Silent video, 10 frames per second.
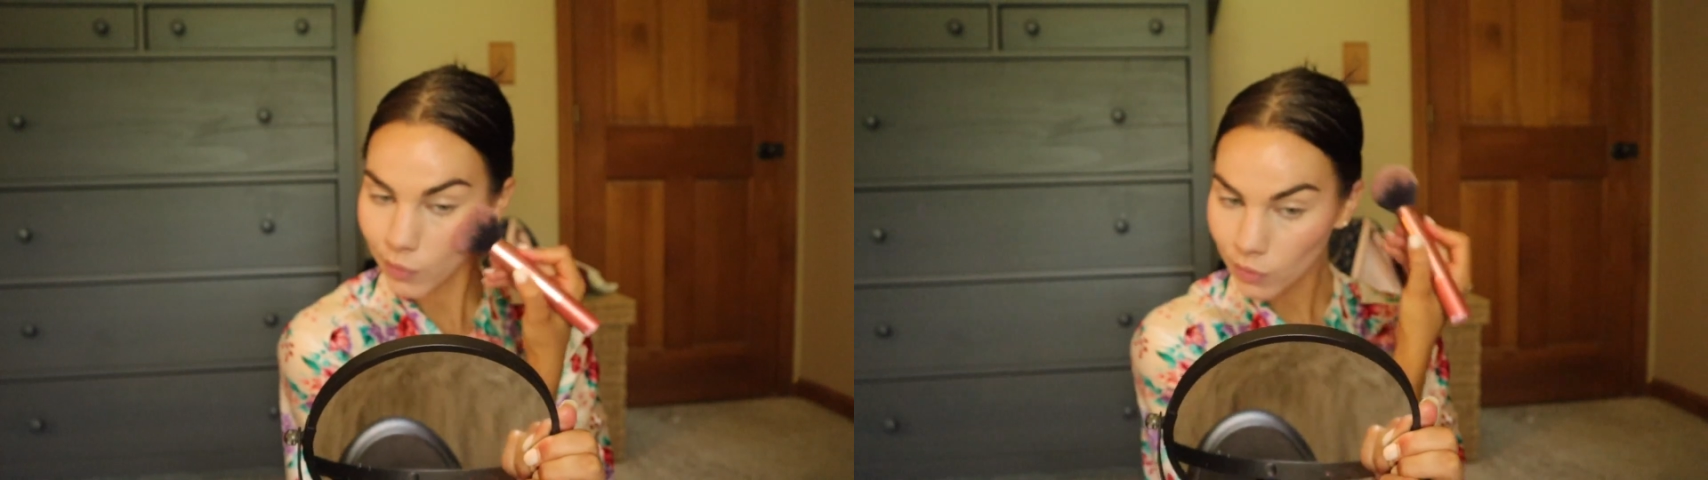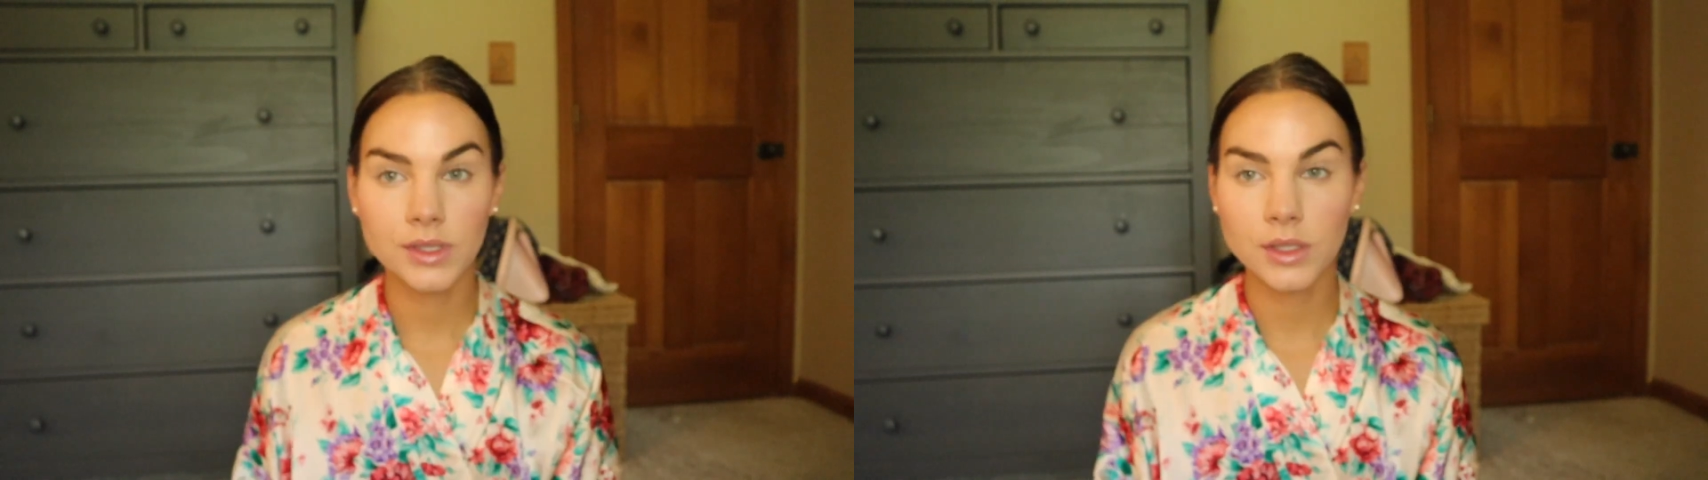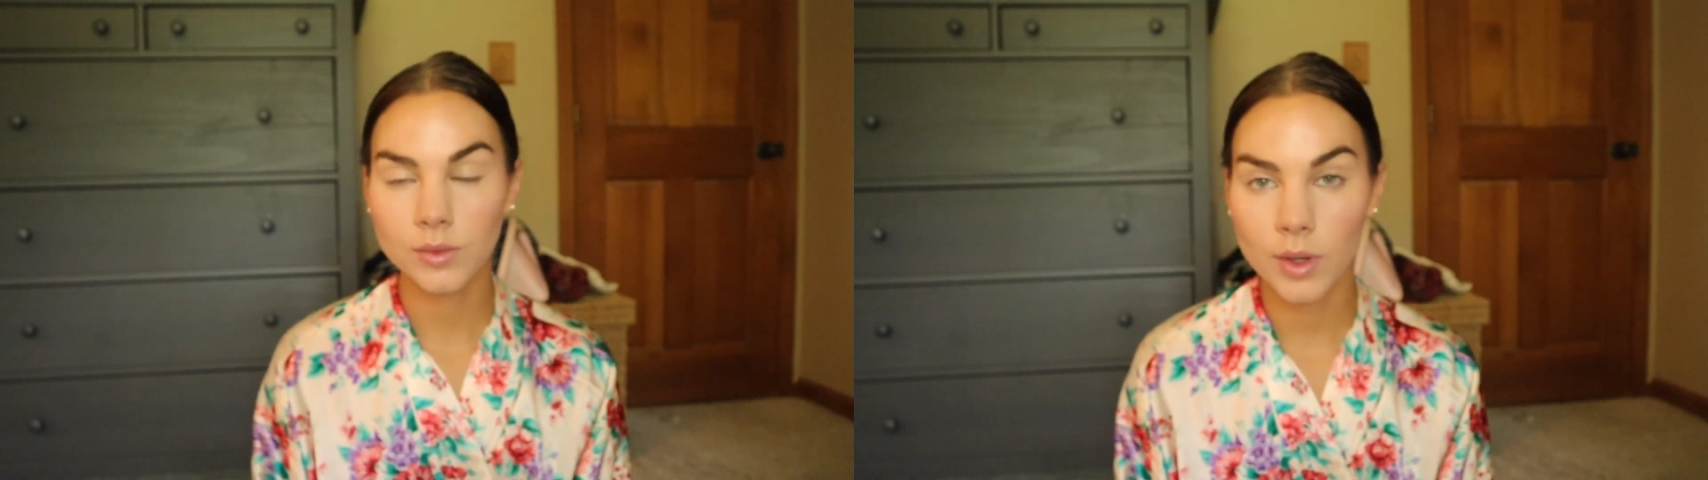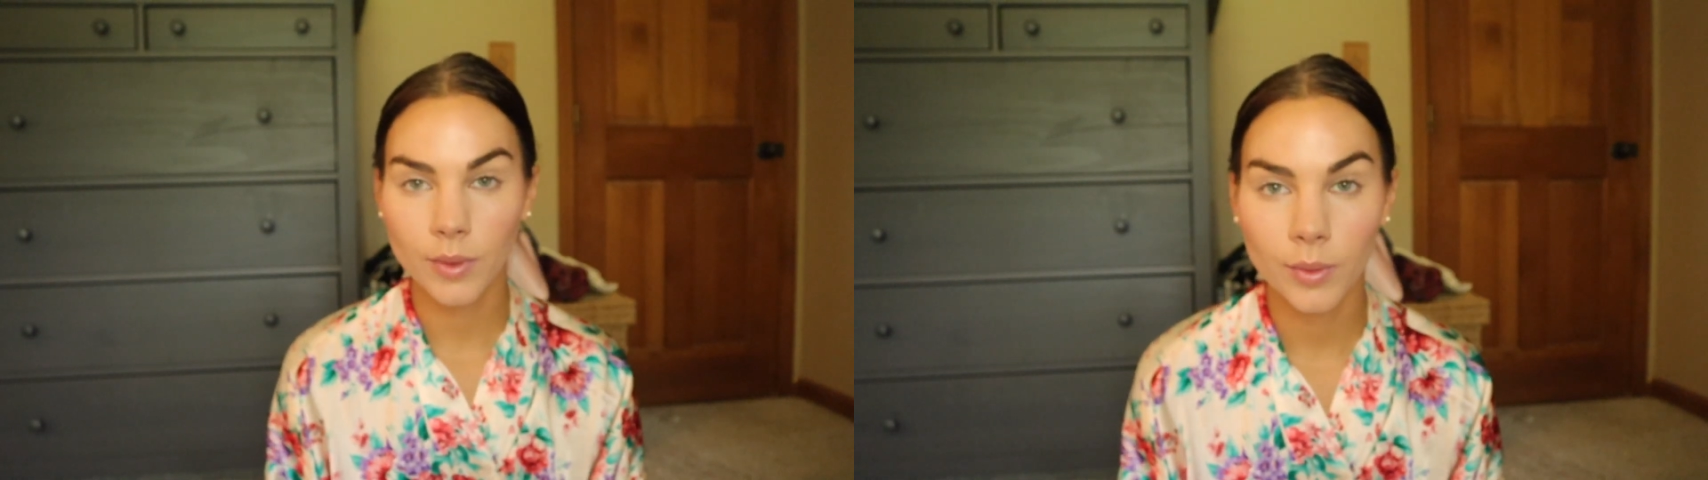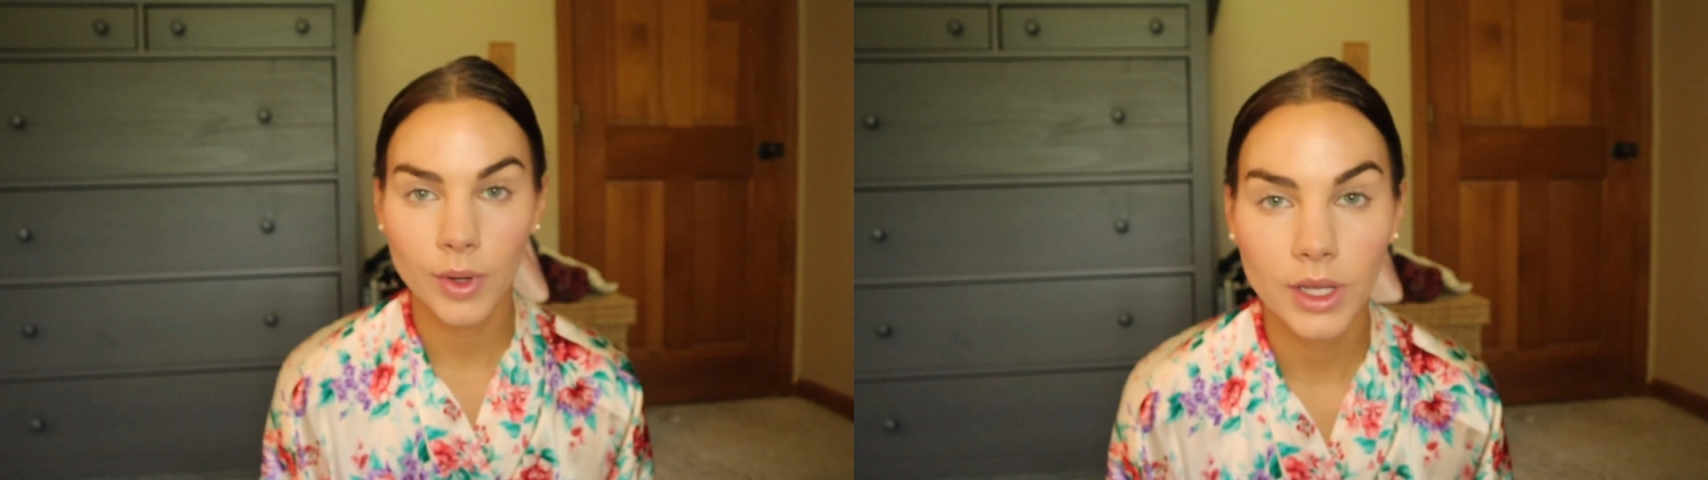This is what
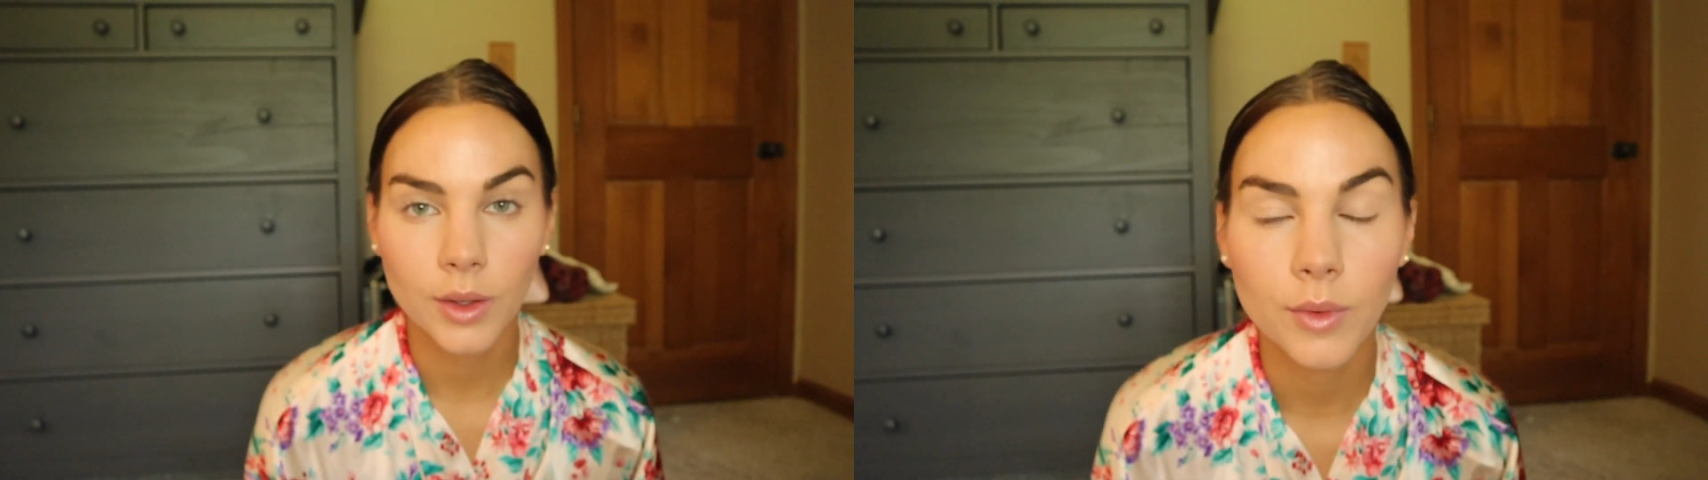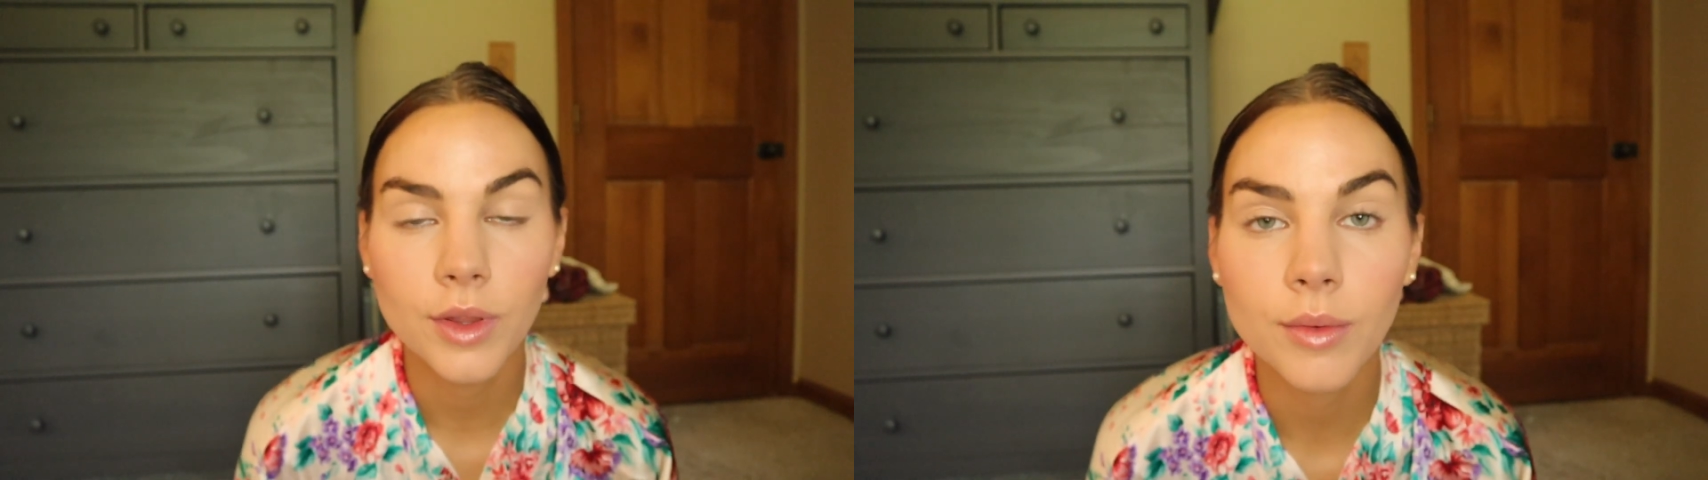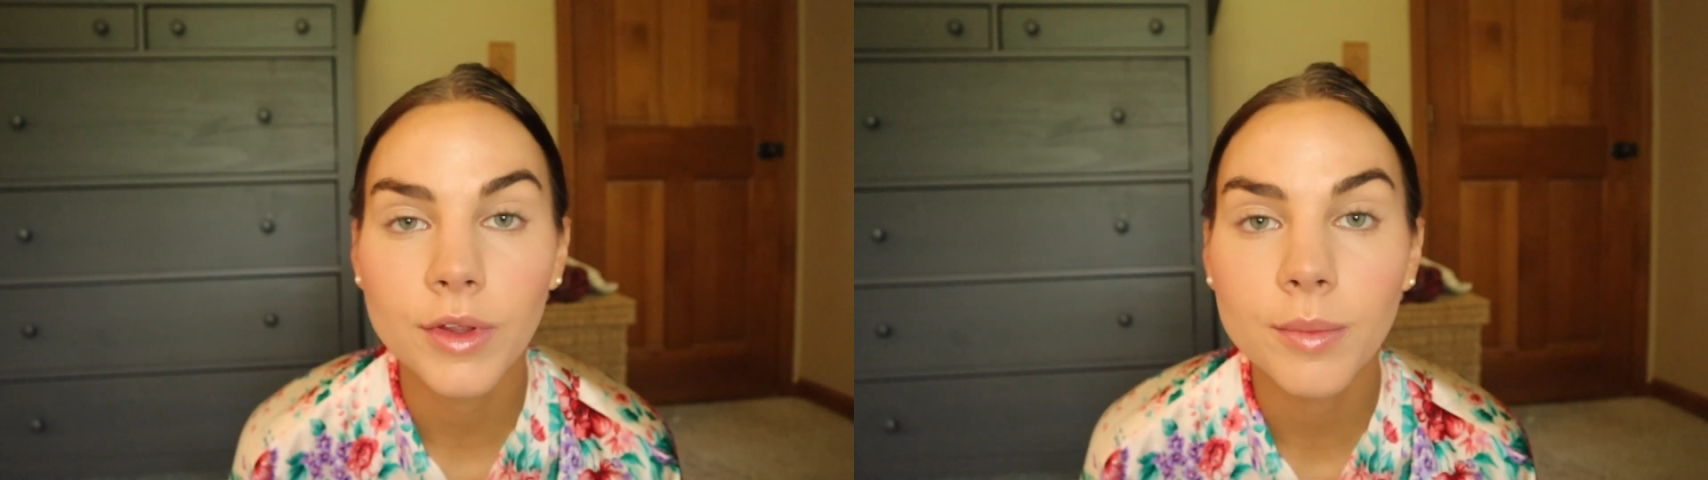we're working with